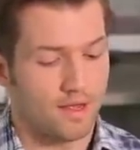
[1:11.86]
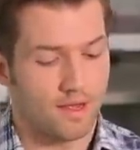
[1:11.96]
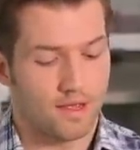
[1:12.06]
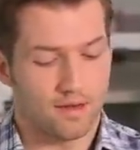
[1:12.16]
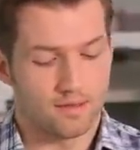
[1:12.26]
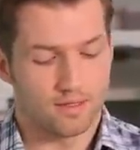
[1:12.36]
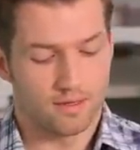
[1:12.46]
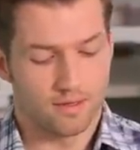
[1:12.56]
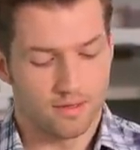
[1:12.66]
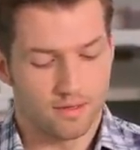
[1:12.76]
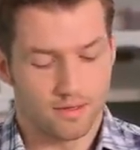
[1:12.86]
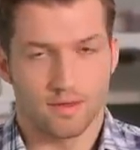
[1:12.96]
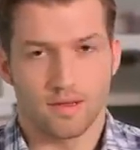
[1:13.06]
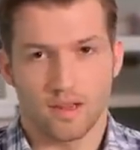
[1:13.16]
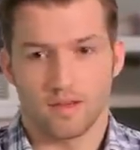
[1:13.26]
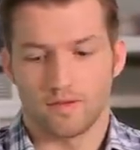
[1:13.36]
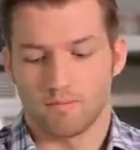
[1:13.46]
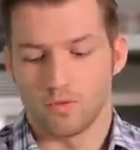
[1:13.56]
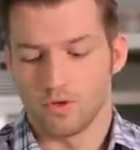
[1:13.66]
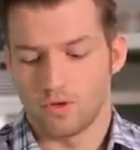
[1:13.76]
And now the
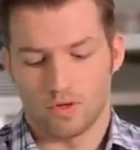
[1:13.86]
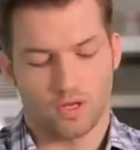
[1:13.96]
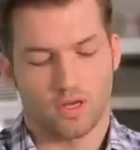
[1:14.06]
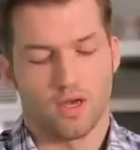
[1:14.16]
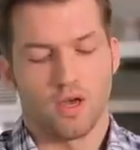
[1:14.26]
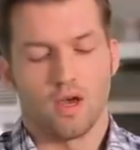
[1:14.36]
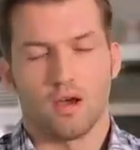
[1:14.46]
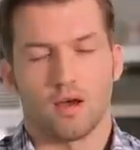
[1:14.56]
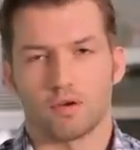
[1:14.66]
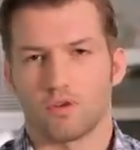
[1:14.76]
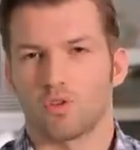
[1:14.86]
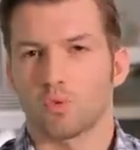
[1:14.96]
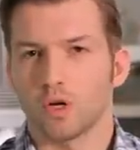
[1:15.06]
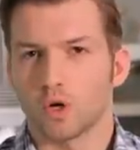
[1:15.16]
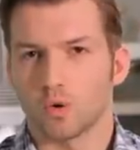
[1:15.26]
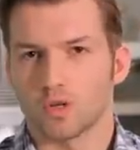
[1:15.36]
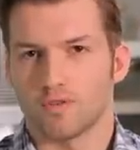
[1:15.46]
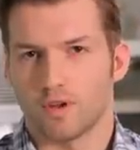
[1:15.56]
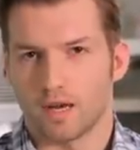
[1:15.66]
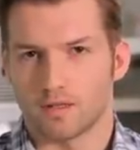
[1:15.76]
vermouth, I'm gonna do three quarters
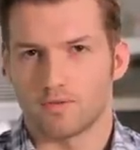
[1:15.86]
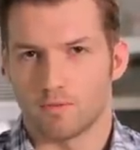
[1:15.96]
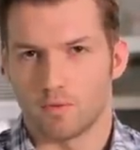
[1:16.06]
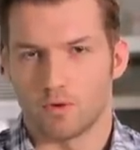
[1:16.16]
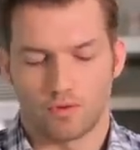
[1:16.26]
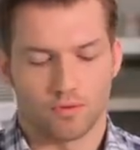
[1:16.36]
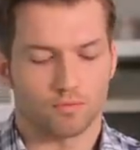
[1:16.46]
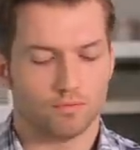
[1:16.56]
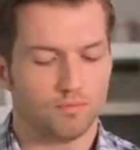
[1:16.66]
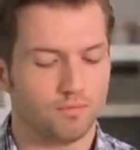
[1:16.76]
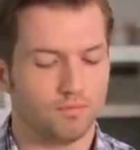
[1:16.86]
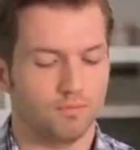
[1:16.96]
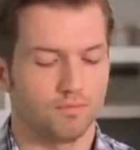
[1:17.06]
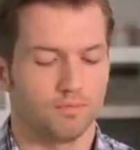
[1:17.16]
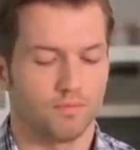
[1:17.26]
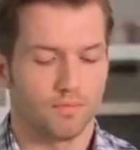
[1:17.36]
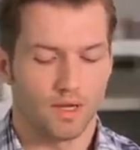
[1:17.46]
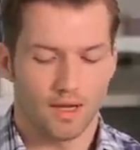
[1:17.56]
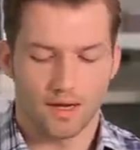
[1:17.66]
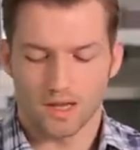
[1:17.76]
of an ounce vermouth.
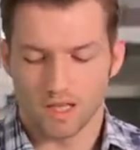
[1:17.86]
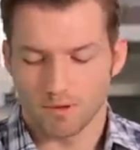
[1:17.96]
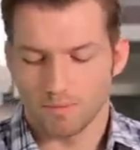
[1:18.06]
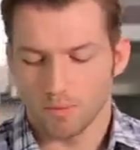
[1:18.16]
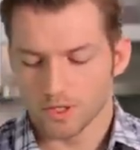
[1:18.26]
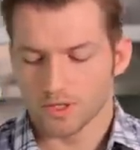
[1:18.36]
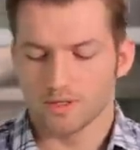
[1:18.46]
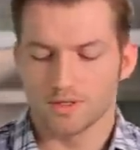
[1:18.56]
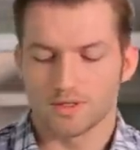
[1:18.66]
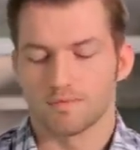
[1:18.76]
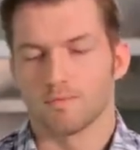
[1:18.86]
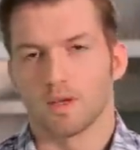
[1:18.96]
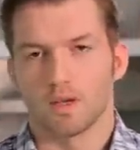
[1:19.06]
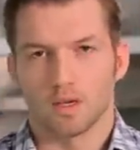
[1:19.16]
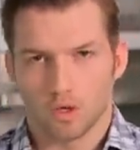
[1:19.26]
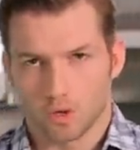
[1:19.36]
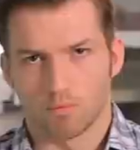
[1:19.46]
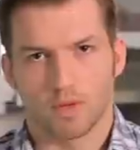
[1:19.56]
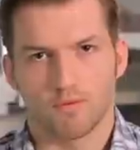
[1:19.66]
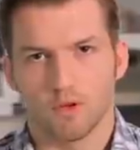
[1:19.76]
And again, the proportions, you
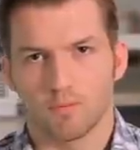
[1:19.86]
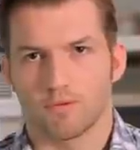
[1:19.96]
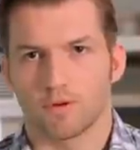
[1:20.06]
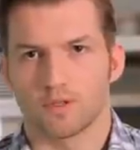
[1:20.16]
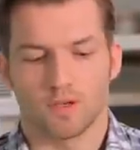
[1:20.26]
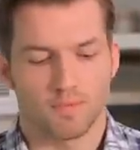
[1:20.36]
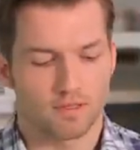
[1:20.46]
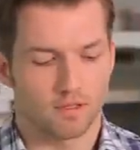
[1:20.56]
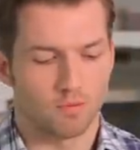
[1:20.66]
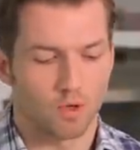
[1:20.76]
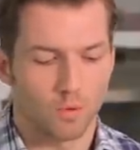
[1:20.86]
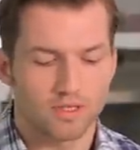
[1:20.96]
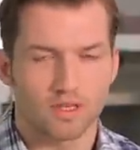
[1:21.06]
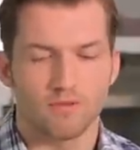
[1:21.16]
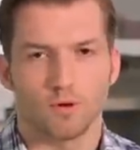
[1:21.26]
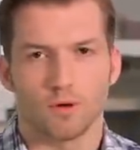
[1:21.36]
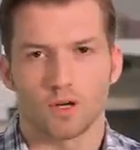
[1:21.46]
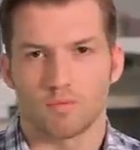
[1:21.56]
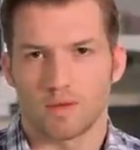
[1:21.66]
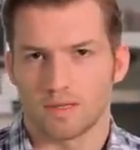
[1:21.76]
know, if you prefer something that's a little more whiskey
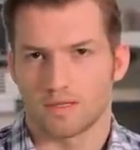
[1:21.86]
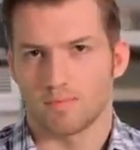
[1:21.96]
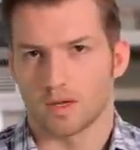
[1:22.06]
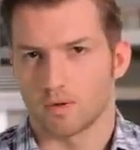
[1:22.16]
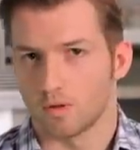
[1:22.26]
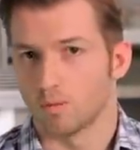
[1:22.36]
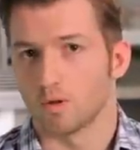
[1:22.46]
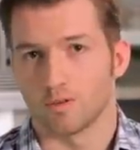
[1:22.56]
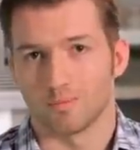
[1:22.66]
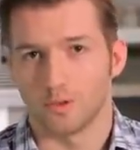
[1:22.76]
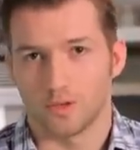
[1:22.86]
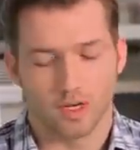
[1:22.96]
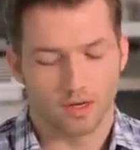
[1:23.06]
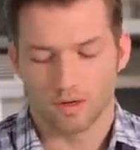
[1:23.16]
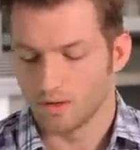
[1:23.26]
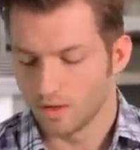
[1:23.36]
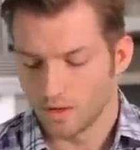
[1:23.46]
forward or maybe something with a little more vermouth in it,